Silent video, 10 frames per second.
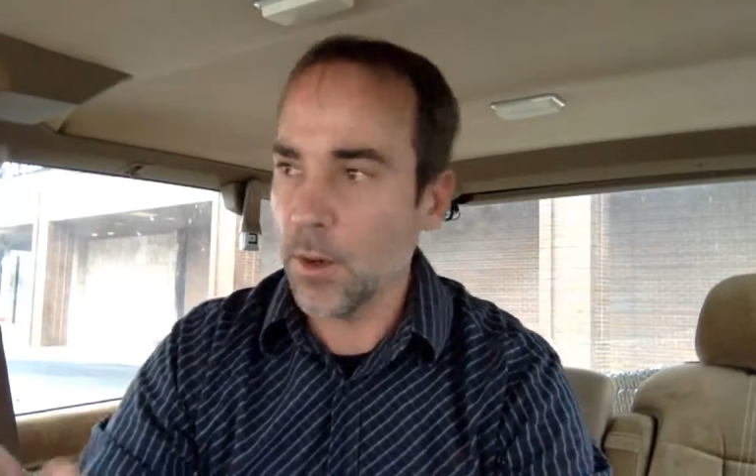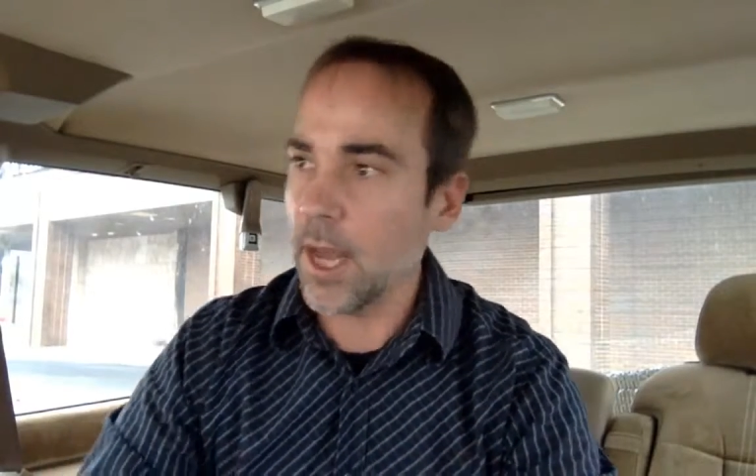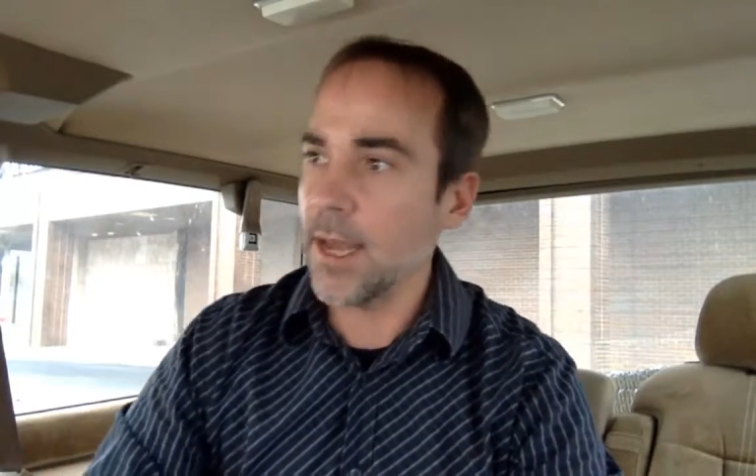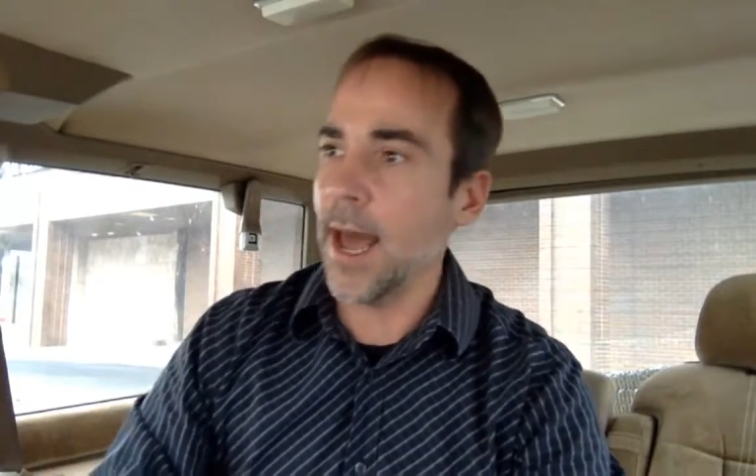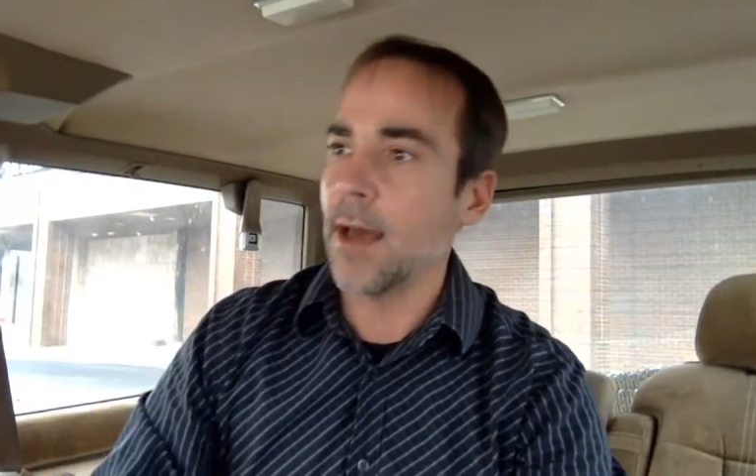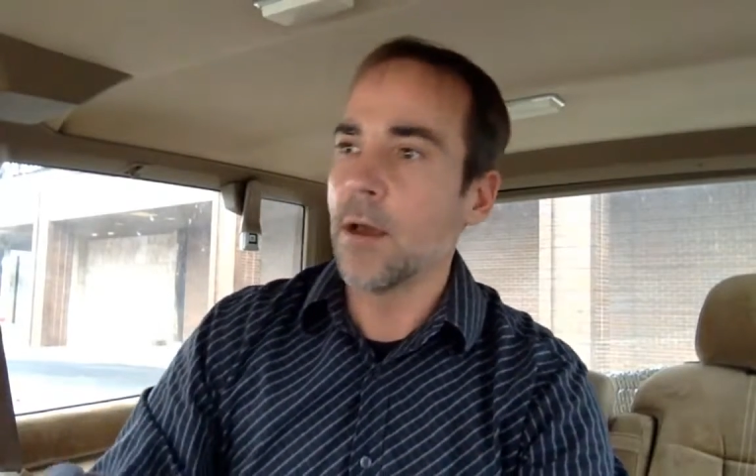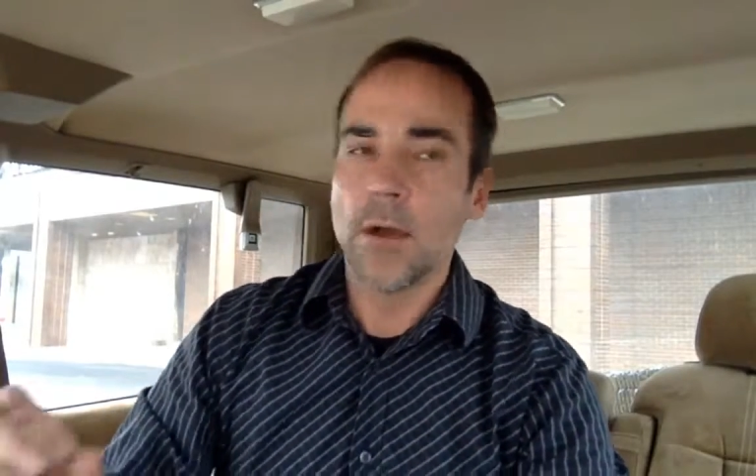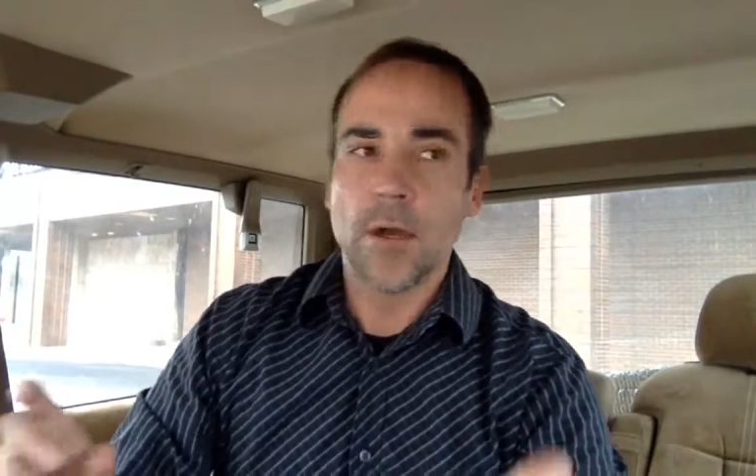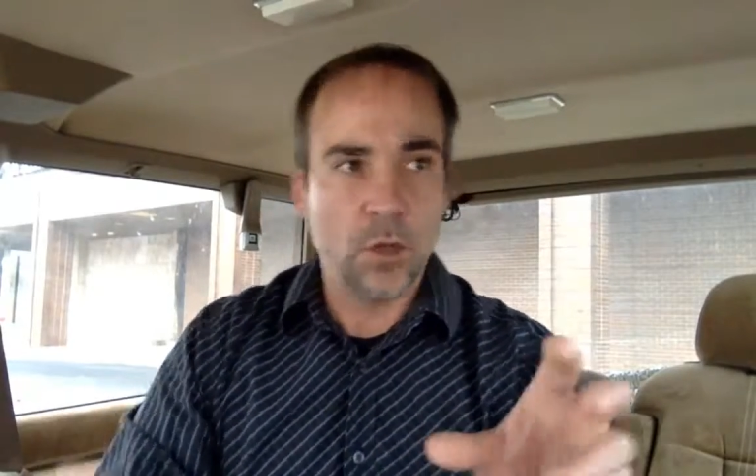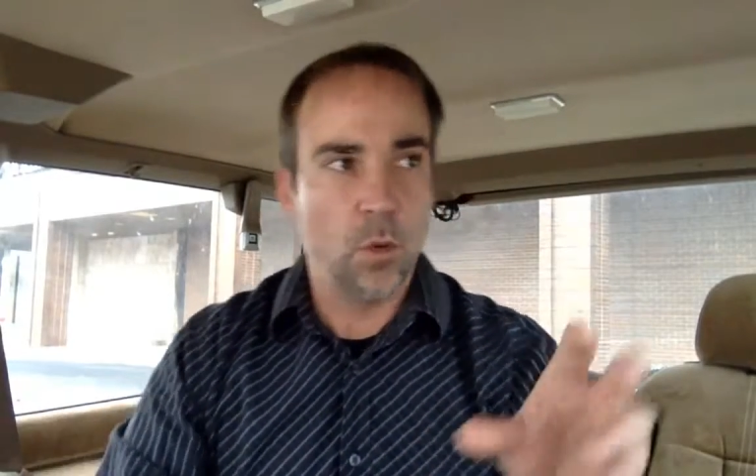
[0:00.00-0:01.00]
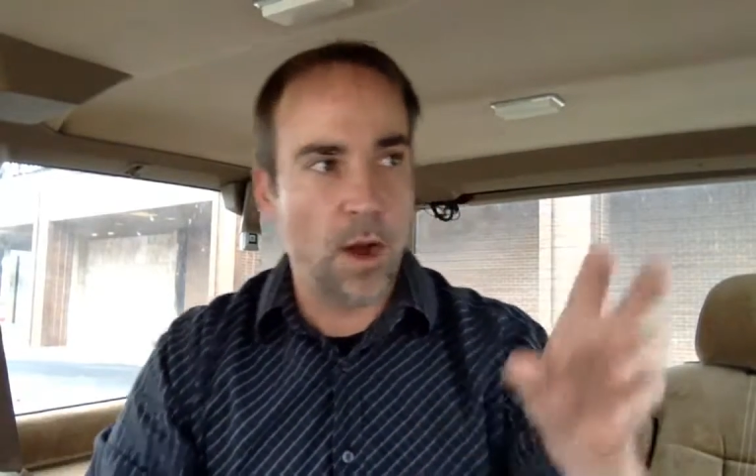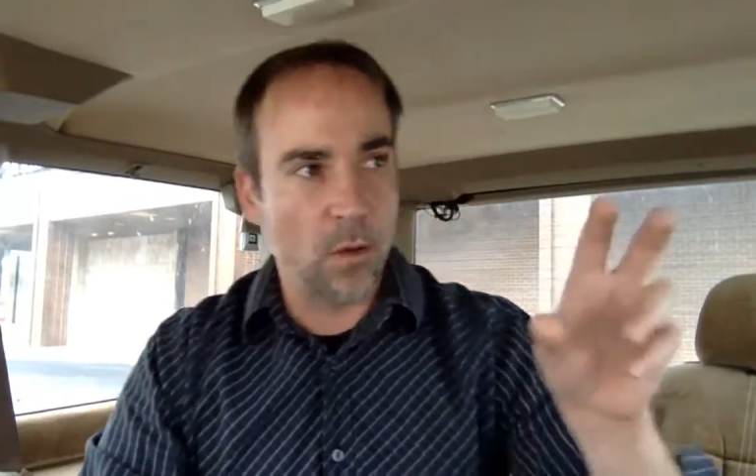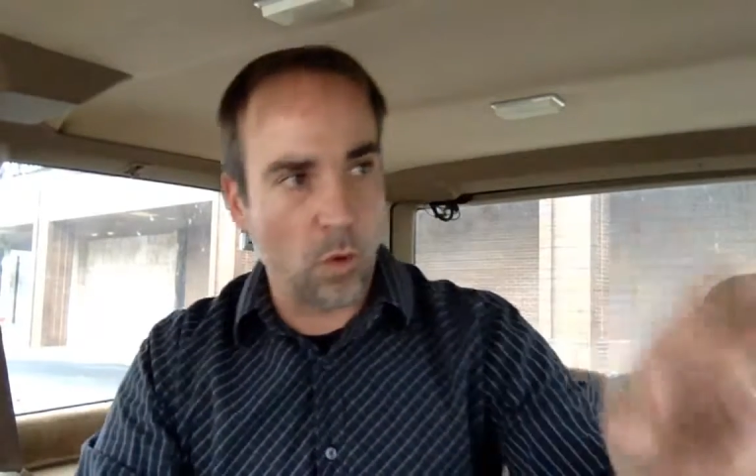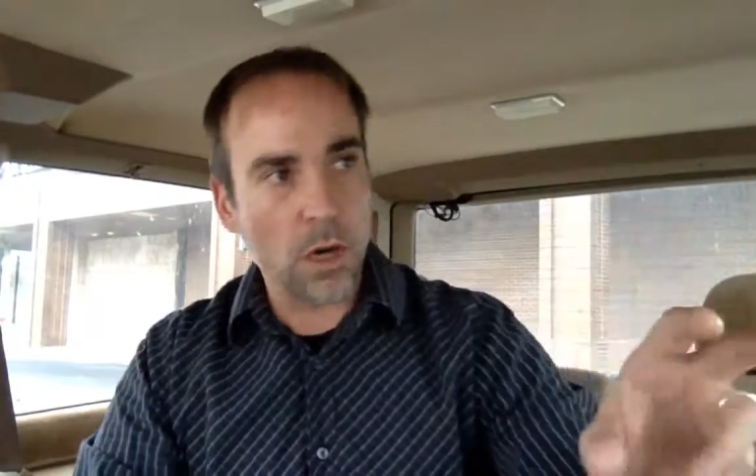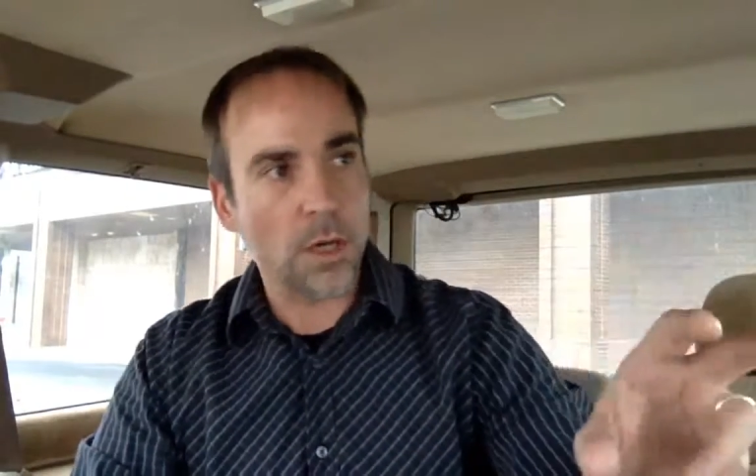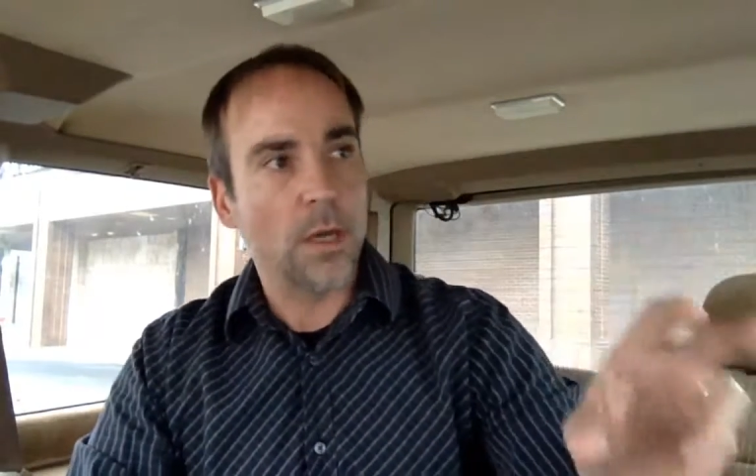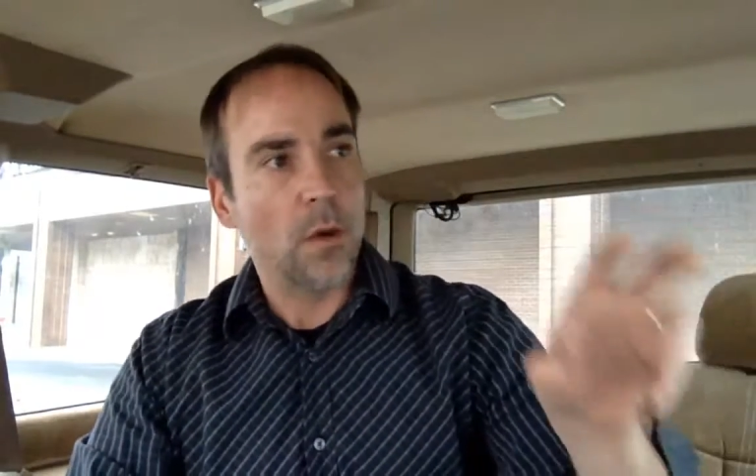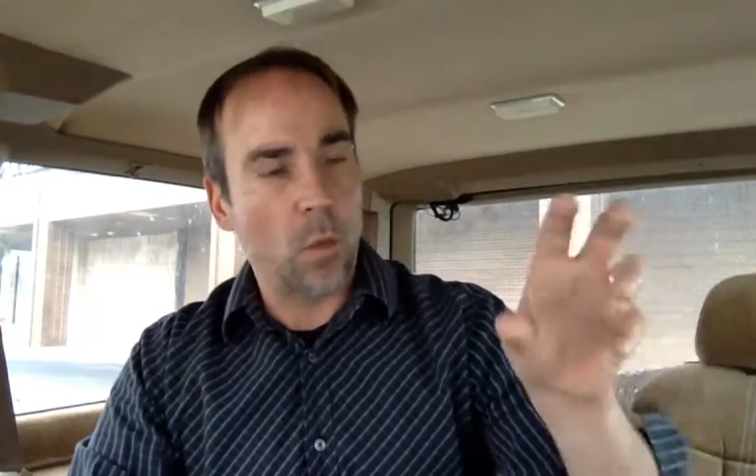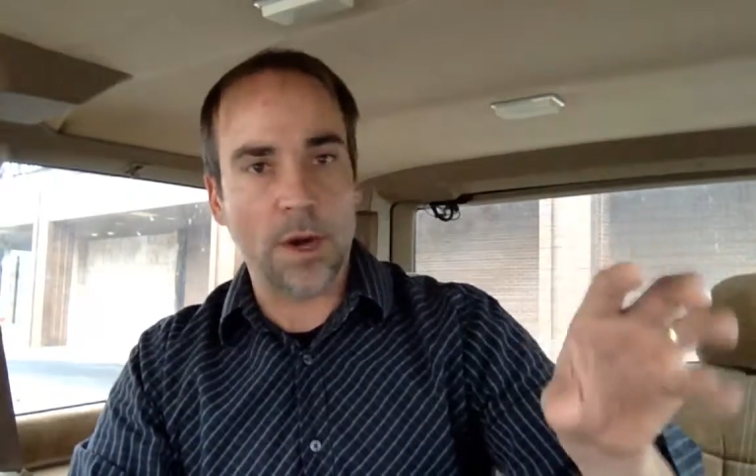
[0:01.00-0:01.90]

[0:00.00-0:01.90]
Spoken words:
Okay, yeah, you want to work?